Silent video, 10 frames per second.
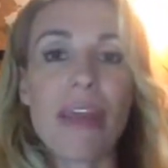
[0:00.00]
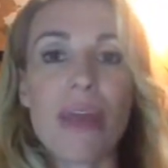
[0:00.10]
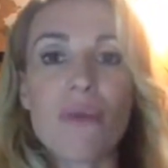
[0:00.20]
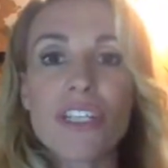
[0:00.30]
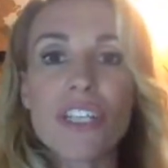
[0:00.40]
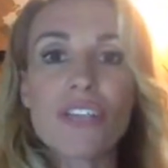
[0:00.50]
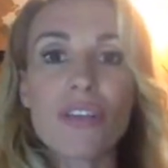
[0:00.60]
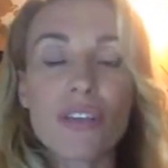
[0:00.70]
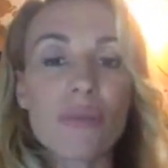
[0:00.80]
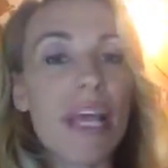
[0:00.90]
Now, once she's
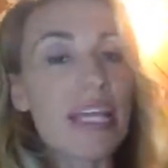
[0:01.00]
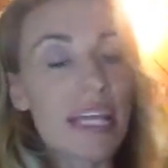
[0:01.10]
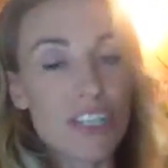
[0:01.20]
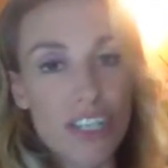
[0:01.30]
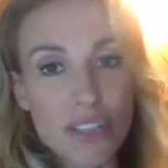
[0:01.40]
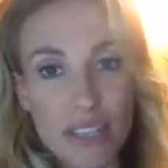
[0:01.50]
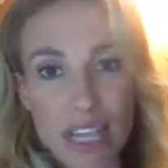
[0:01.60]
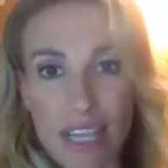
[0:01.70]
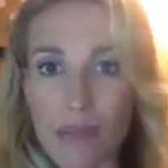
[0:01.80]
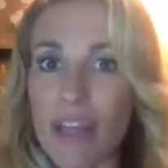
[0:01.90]
got them there, yes, she's got
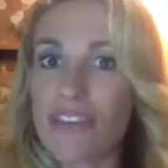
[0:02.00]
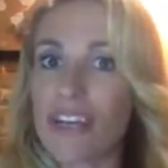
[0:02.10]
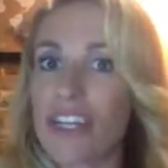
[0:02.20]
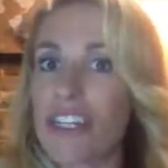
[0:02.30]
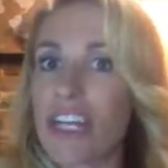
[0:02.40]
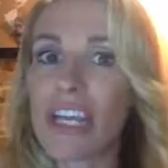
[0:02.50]
their email address.